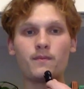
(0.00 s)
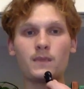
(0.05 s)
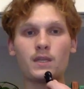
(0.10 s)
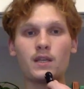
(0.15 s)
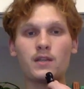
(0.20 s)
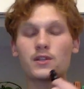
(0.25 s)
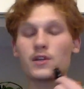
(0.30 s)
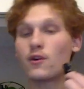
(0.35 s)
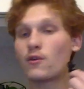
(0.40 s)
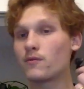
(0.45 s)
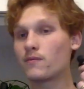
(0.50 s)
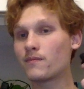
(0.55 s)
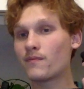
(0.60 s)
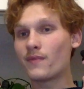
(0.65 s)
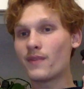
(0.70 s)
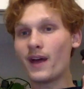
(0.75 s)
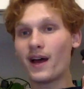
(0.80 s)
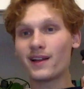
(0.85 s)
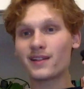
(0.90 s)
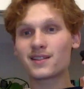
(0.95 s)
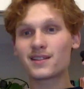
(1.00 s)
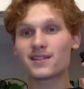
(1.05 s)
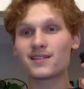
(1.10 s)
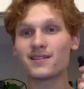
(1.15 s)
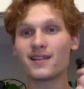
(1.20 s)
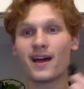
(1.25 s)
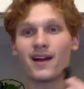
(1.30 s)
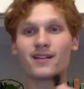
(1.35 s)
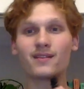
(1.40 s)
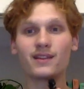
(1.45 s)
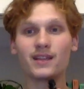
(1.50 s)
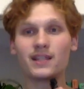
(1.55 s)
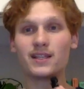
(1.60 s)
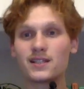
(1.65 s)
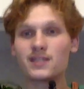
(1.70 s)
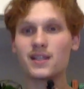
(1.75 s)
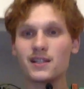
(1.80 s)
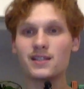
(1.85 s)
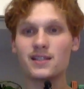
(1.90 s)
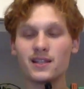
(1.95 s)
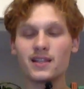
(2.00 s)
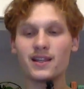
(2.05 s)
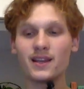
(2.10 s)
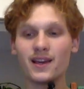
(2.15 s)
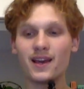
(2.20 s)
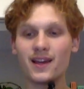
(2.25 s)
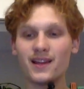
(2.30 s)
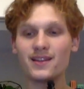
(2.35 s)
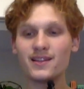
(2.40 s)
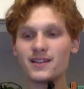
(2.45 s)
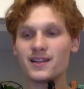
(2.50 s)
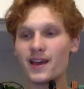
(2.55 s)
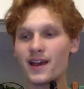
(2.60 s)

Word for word: So that's that leads us to the end,